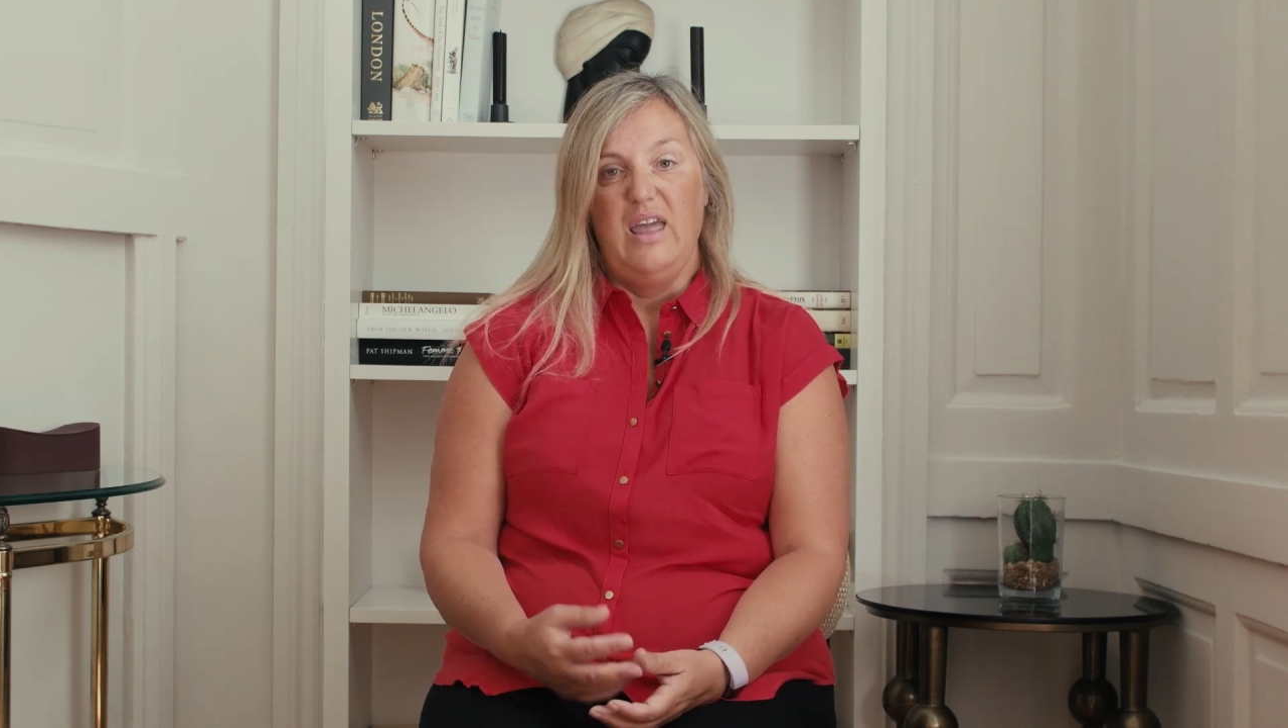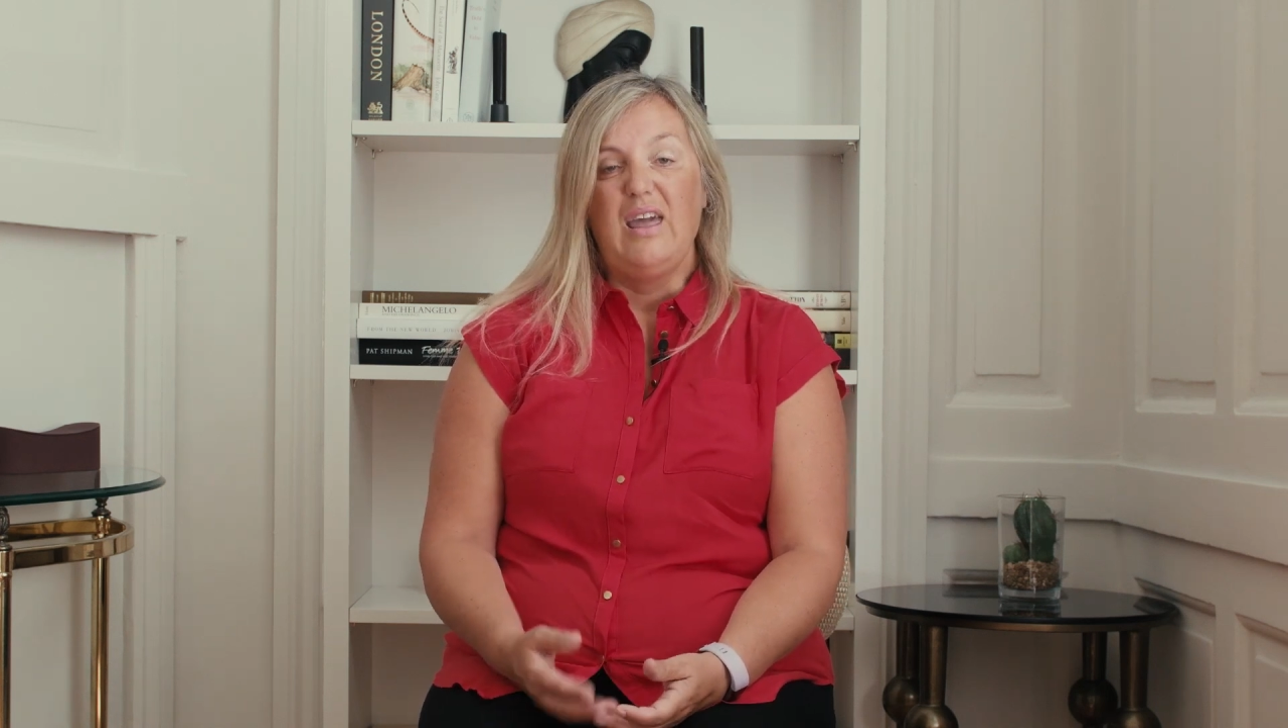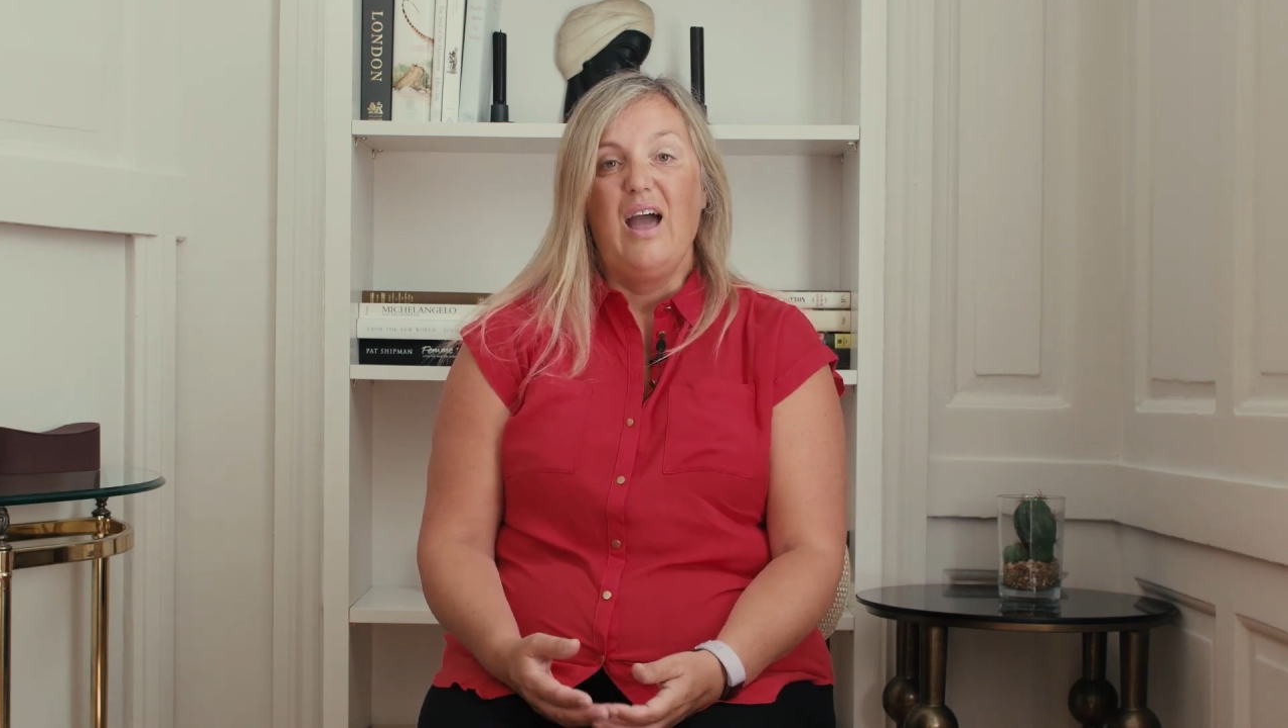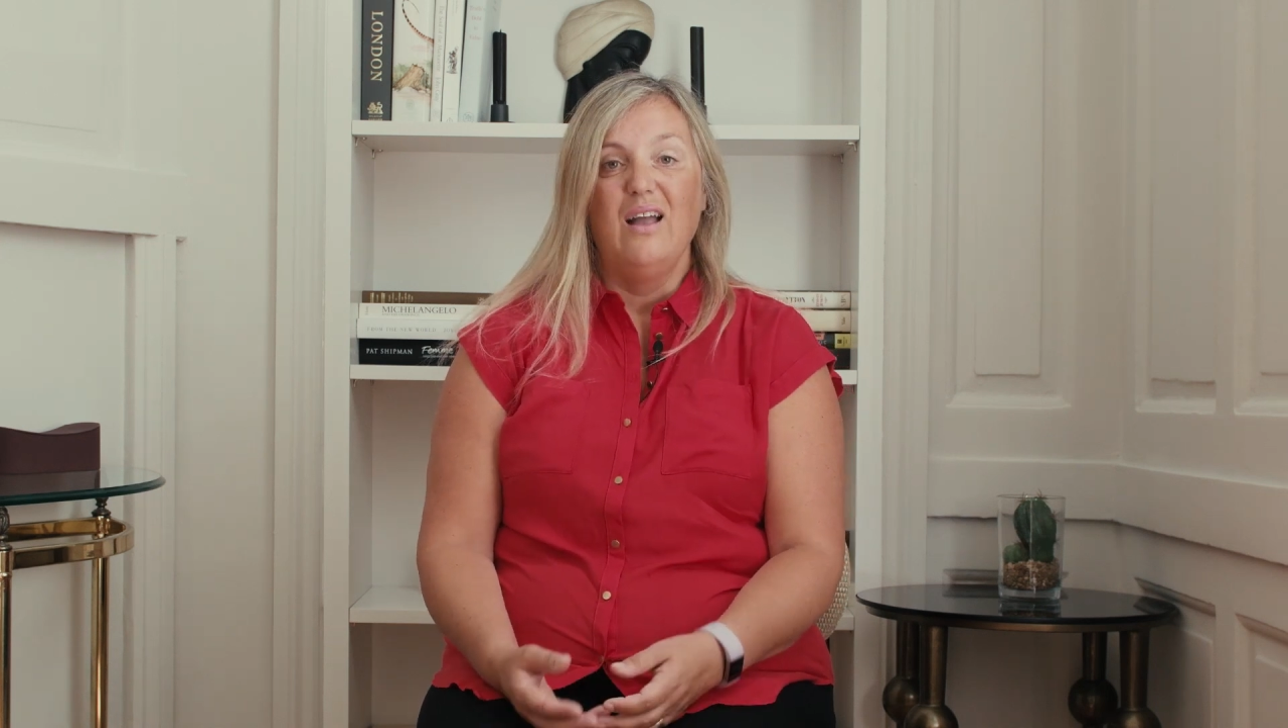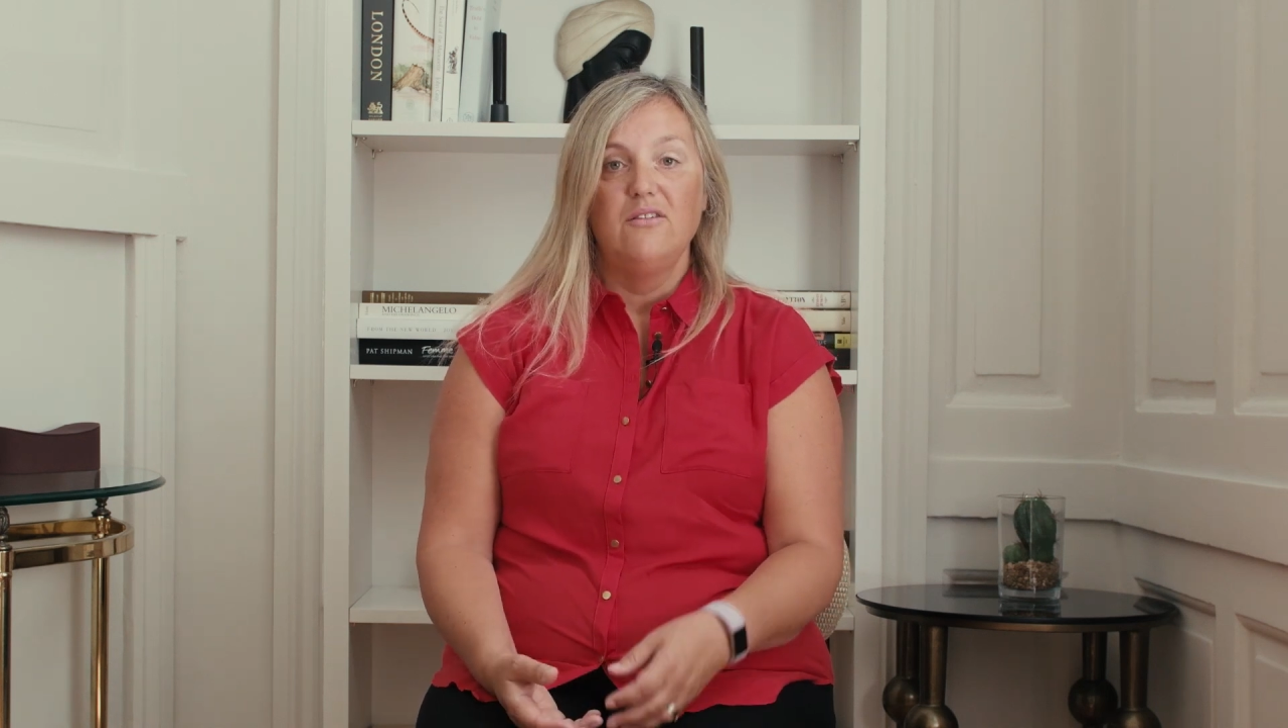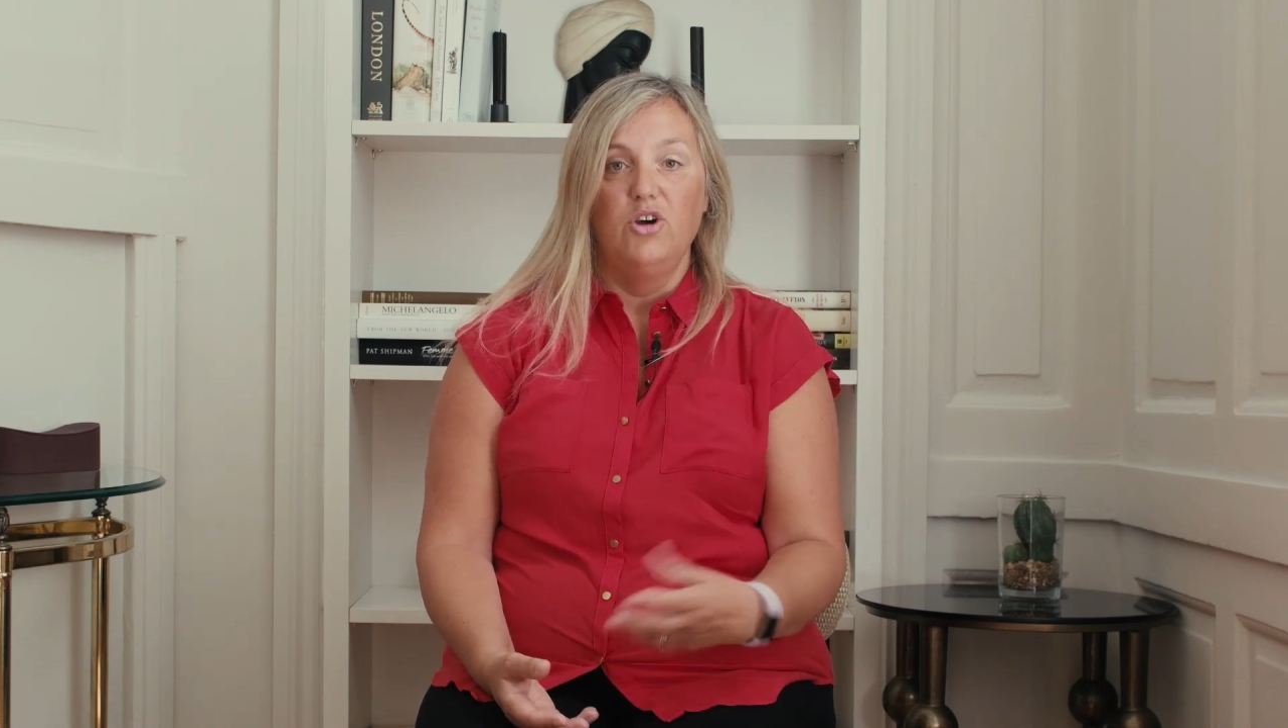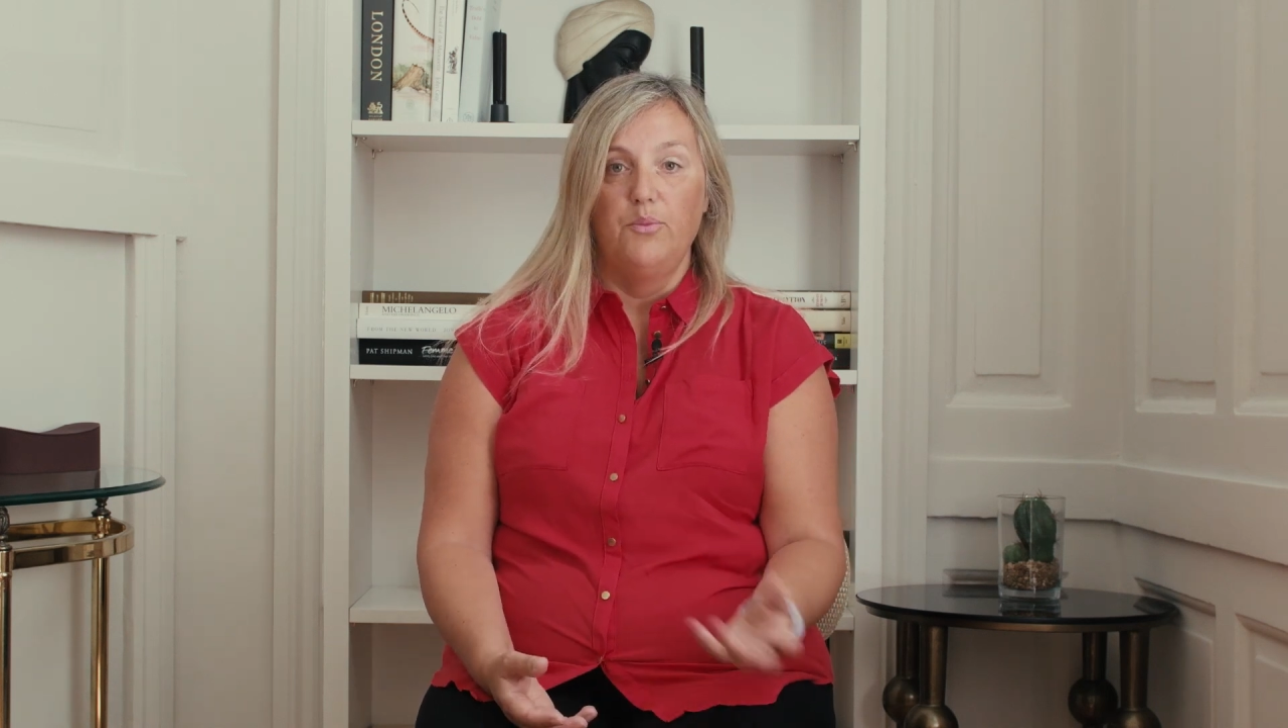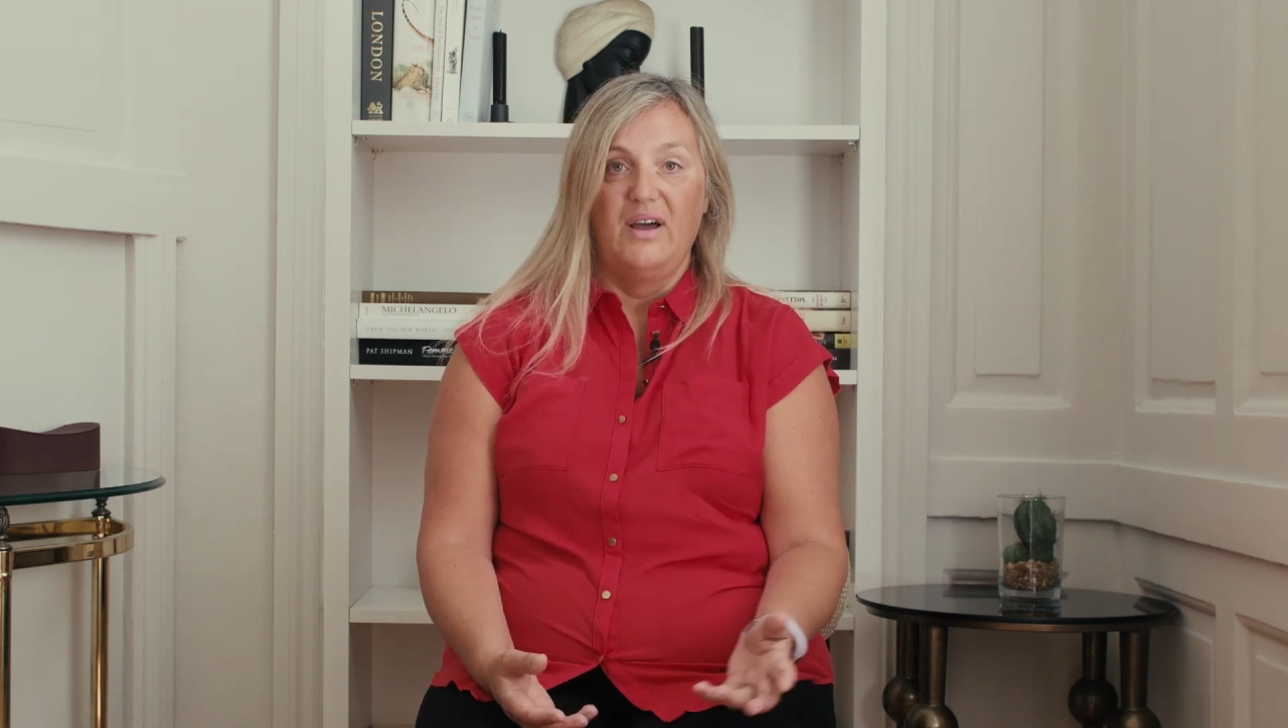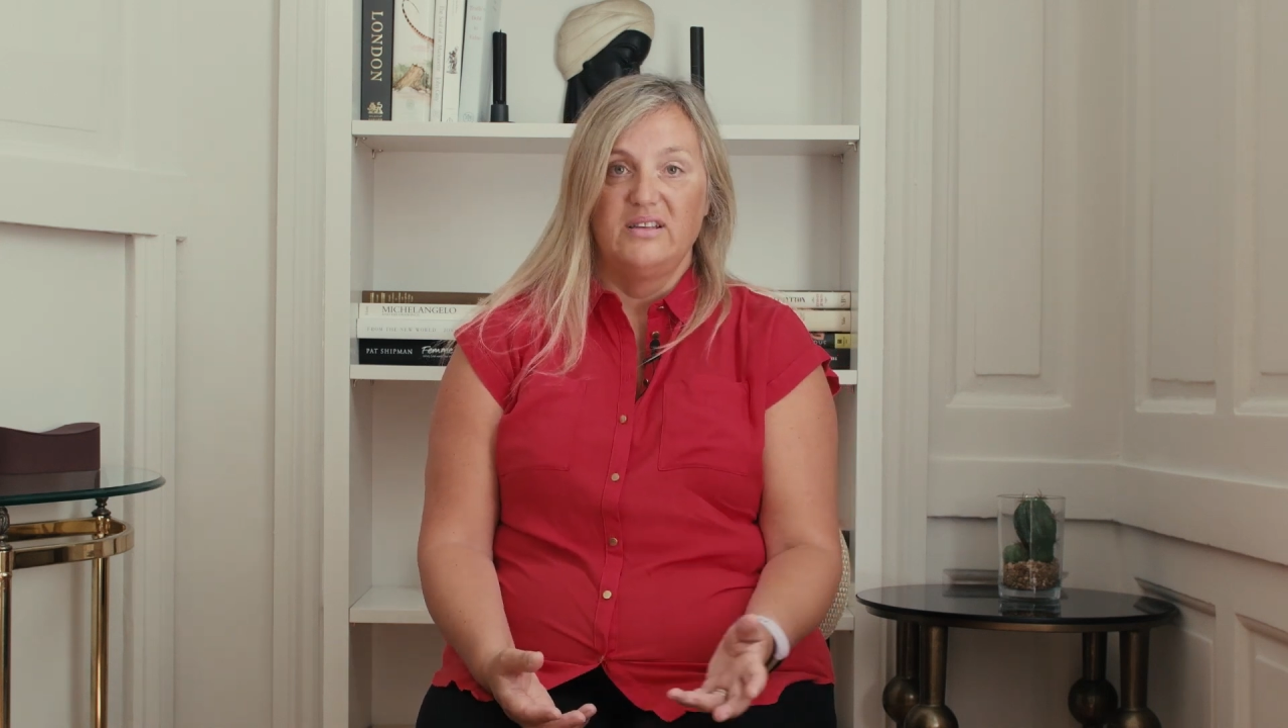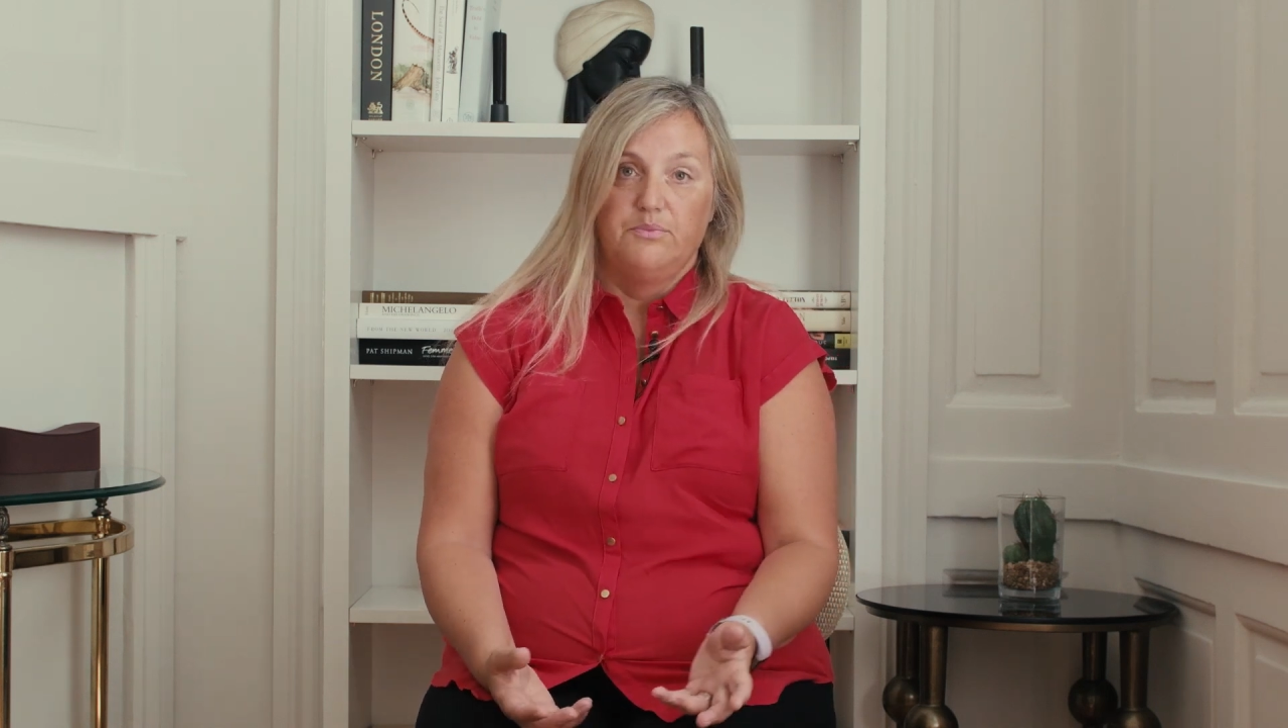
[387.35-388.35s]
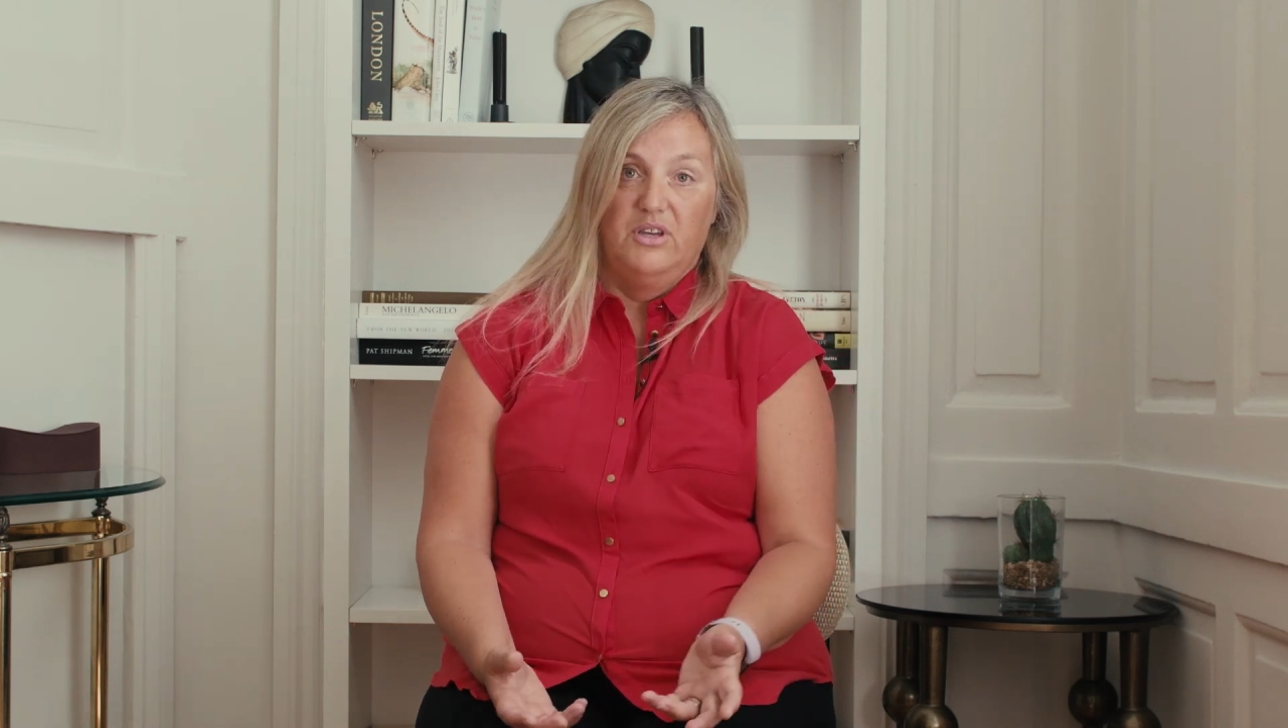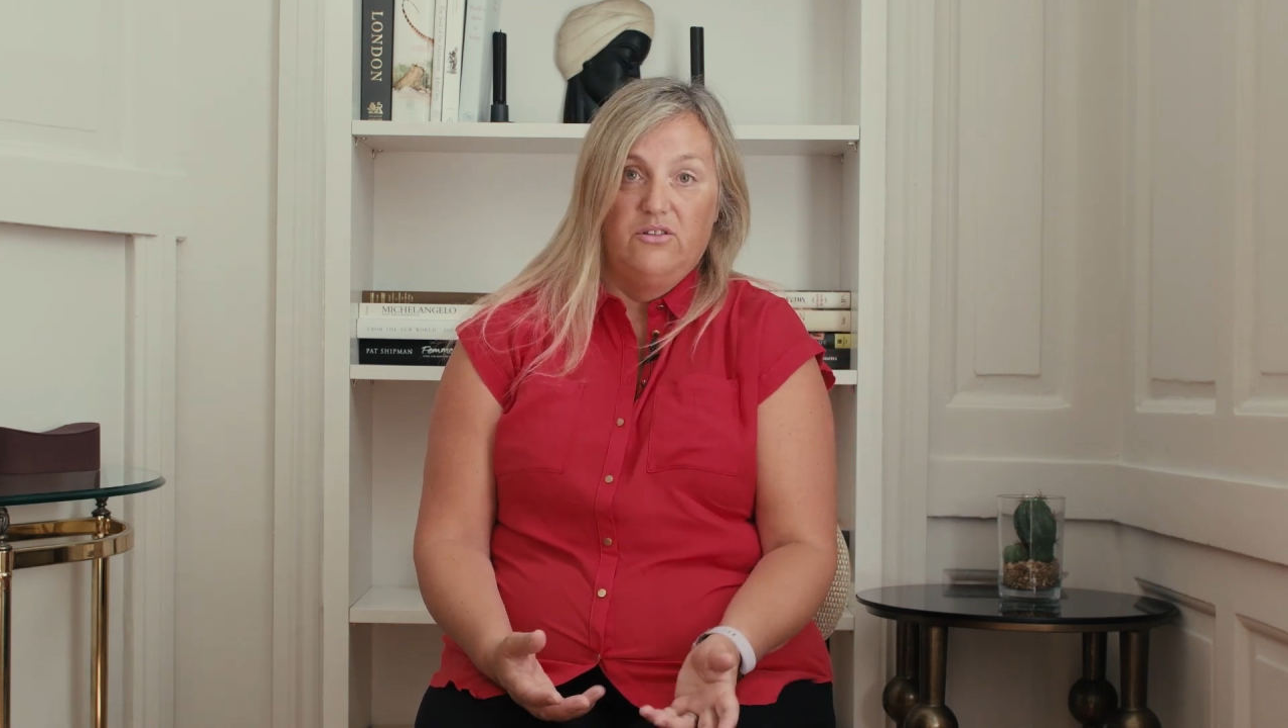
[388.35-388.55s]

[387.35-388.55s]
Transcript: it can go back to